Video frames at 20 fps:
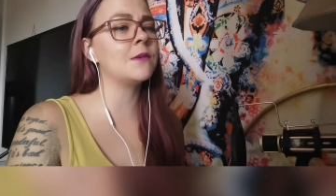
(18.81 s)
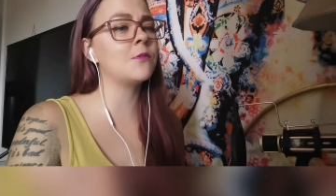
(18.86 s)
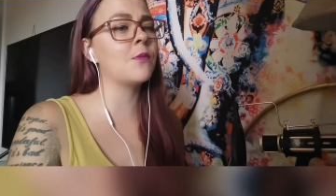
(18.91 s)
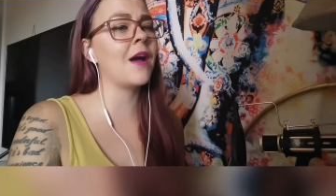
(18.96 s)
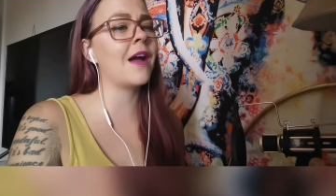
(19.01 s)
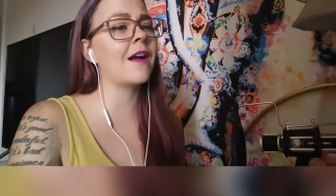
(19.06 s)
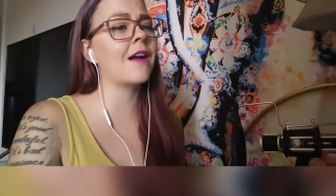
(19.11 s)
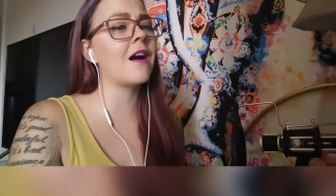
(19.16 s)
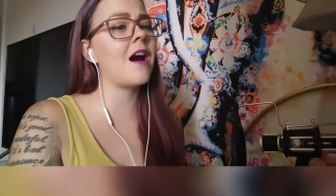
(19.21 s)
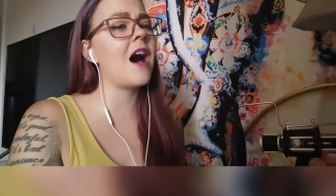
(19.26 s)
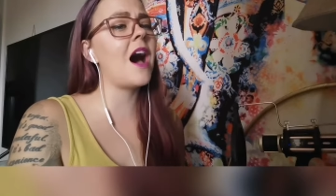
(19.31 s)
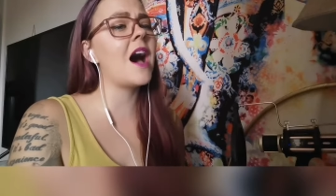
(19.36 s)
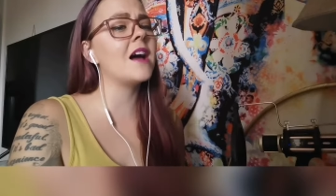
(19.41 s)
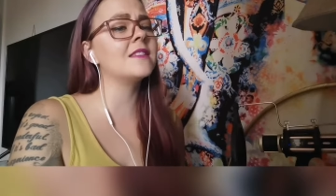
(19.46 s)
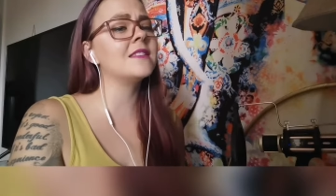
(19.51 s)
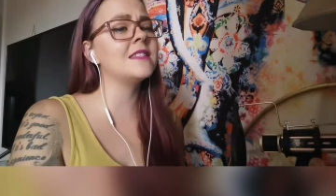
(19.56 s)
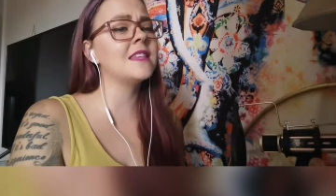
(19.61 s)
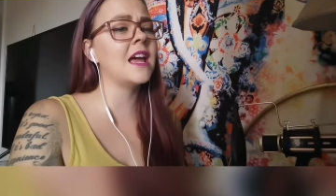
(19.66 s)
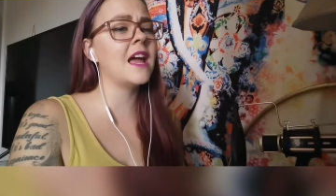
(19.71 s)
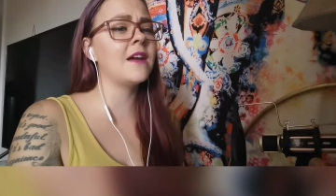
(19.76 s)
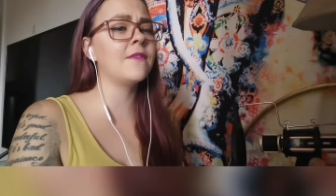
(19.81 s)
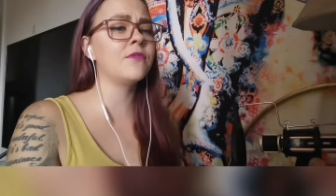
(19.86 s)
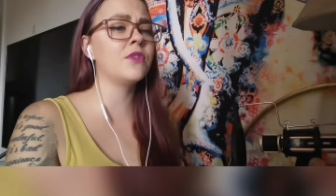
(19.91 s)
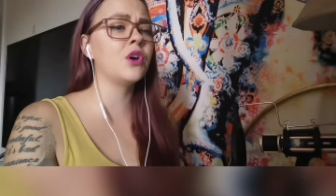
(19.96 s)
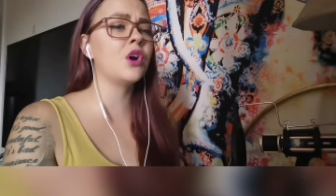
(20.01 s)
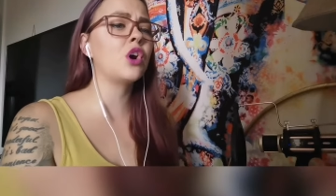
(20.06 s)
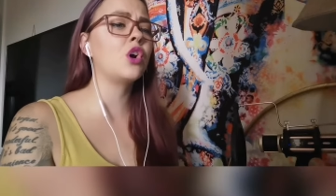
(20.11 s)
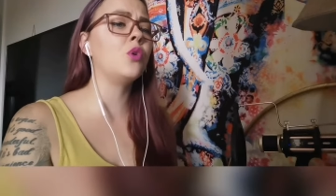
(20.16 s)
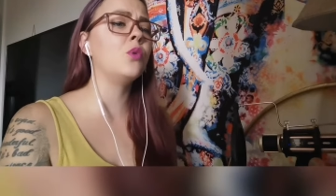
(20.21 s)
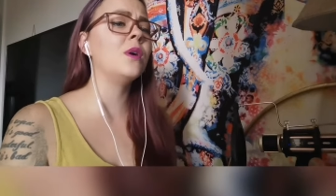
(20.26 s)
and when God saved
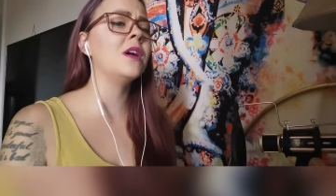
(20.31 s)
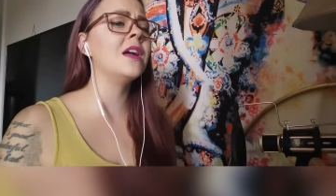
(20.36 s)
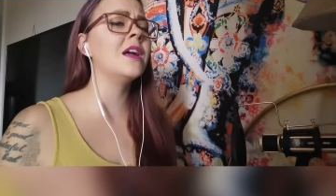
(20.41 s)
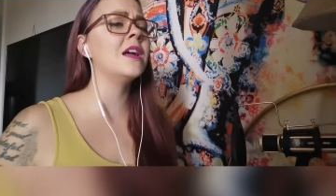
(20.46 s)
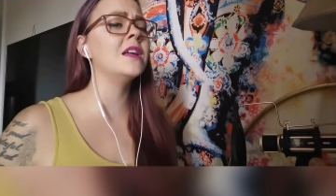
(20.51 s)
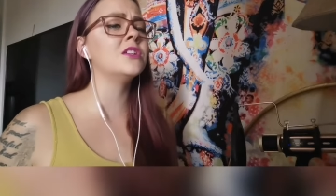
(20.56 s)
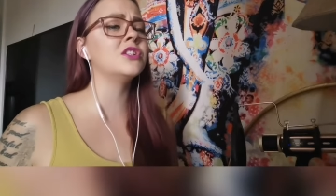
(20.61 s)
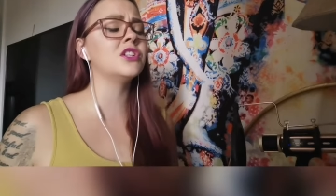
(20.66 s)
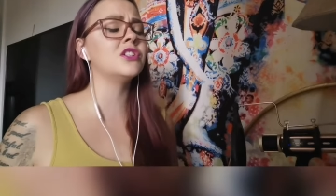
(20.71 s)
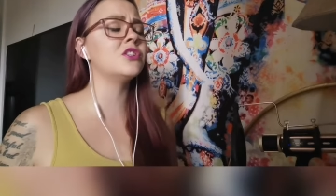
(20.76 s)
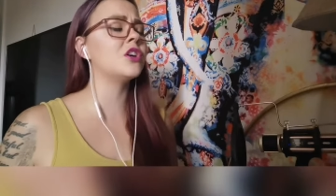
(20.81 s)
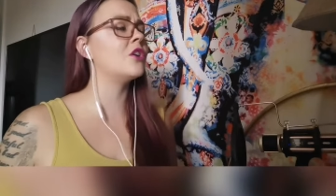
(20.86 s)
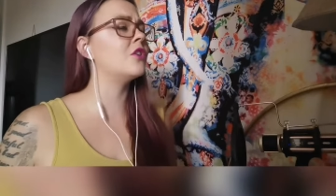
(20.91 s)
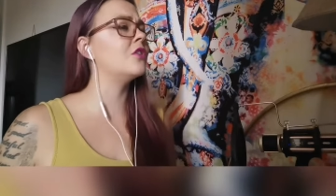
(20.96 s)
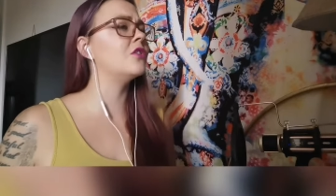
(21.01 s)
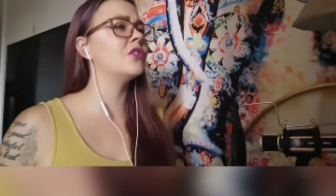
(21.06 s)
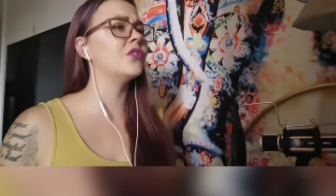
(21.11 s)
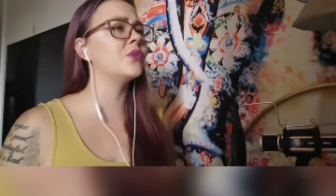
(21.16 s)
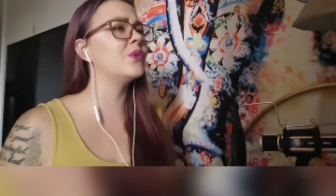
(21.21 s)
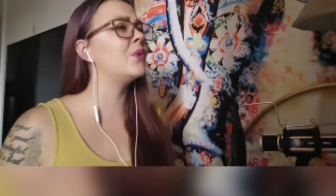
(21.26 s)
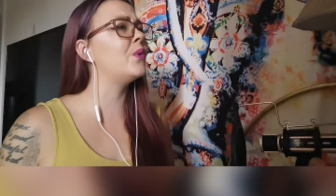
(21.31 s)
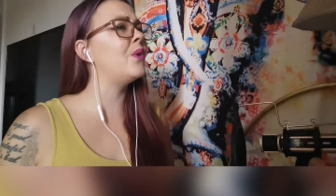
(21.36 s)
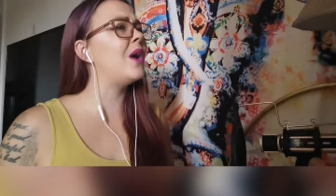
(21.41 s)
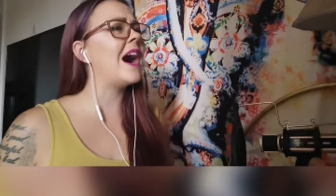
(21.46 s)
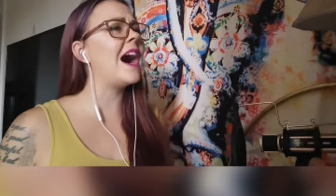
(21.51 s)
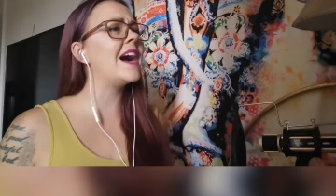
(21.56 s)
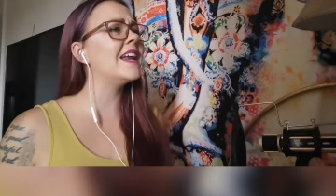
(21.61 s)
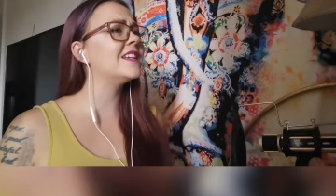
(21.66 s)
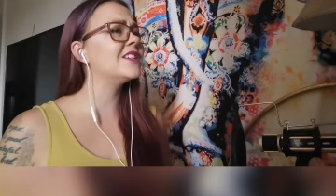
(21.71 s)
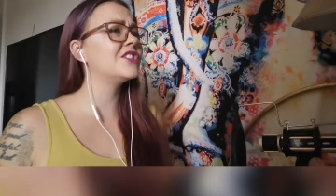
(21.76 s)
the queen, she turned a
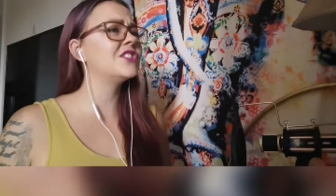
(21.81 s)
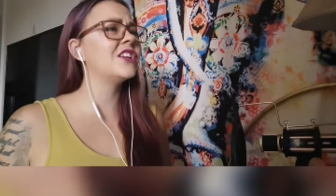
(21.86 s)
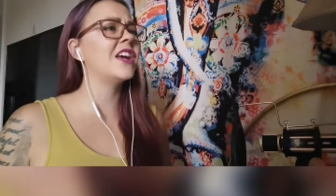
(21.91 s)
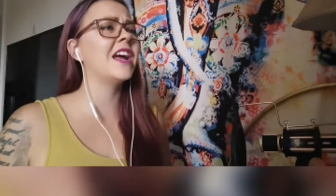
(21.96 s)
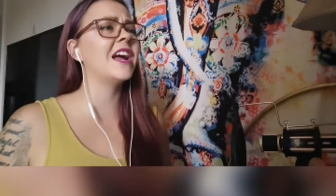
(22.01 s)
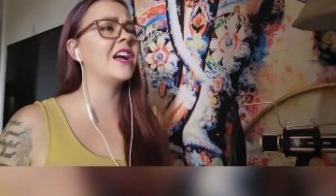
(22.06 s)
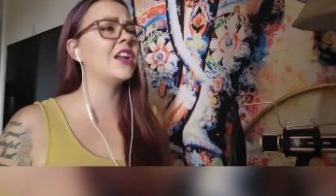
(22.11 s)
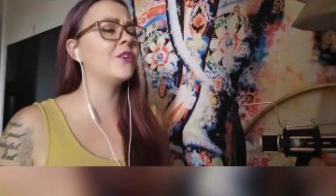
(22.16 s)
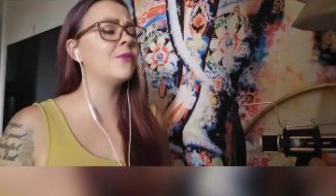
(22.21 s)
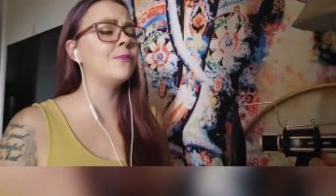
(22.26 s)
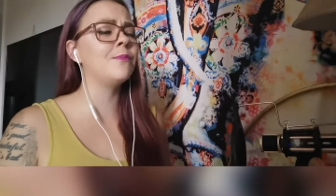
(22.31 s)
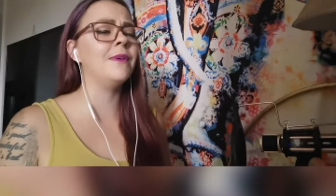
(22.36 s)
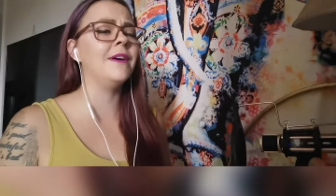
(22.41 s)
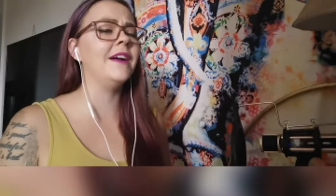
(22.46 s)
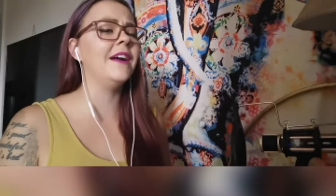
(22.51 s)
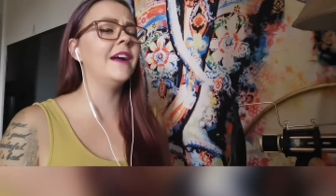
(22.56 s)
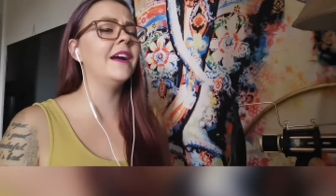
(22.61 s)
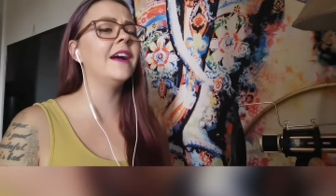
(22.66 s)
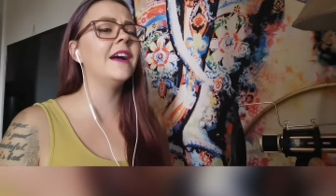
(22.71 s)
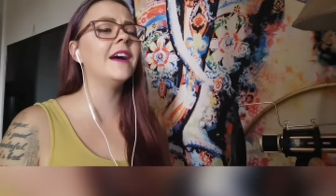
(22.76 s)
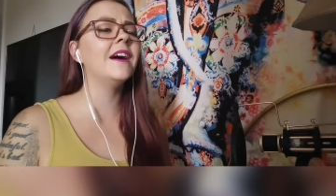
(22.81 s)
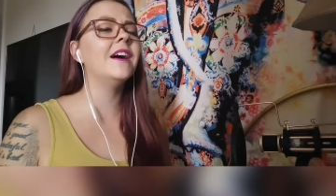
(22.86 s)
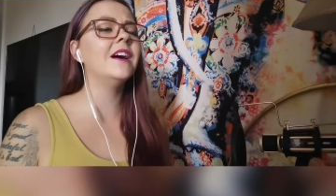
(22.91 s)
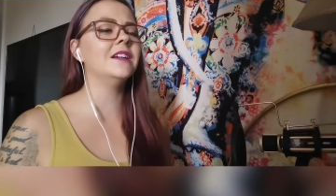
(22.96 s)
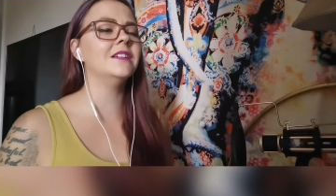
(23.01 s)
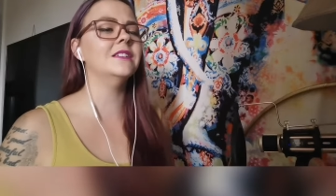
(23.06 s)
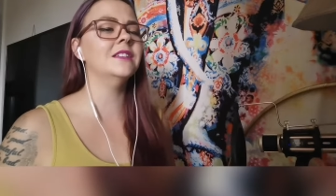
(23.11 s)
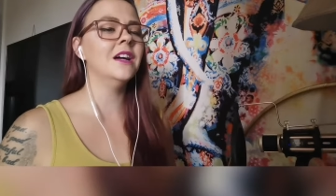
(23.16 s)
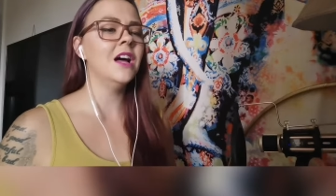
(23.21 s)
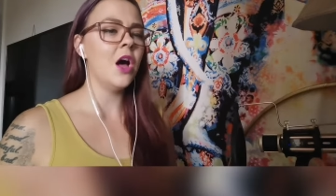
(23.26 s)
whiter shade of
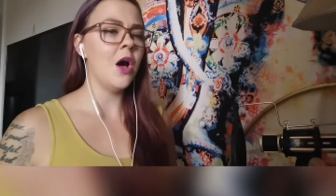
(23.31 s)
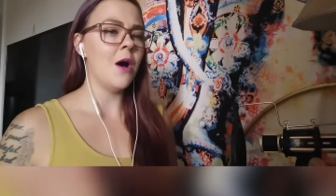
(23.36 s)
pale.